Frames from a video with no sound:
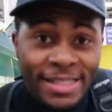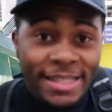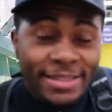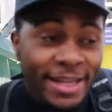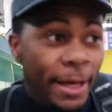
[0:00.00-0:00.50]
at
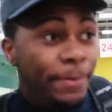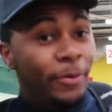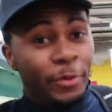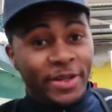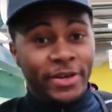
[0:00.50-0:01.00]
Asda today
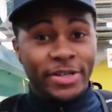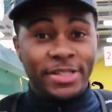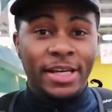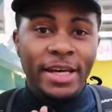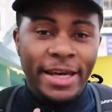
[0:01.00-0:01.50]
purely
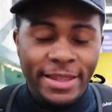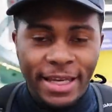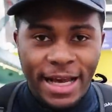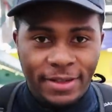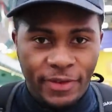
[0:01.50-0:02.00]
because in the
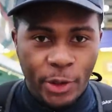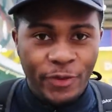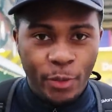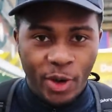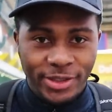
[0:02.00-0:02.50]
last video,
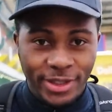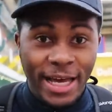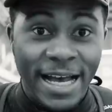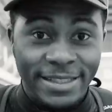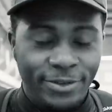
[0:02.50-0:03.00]
if you watched it,
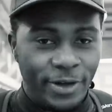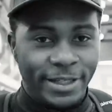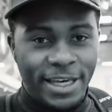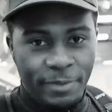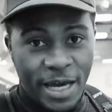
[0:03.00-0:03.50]
Asda tried
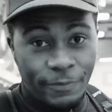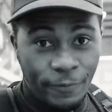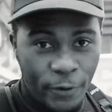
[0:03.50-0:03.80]
to kick me out for